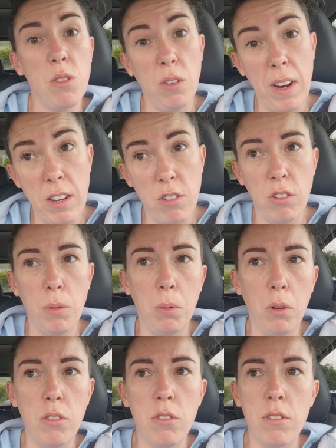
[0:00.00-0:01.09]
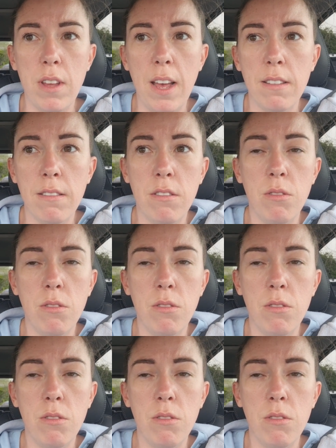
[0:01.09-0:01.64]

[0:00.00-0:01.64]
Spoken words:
to arrange another blood test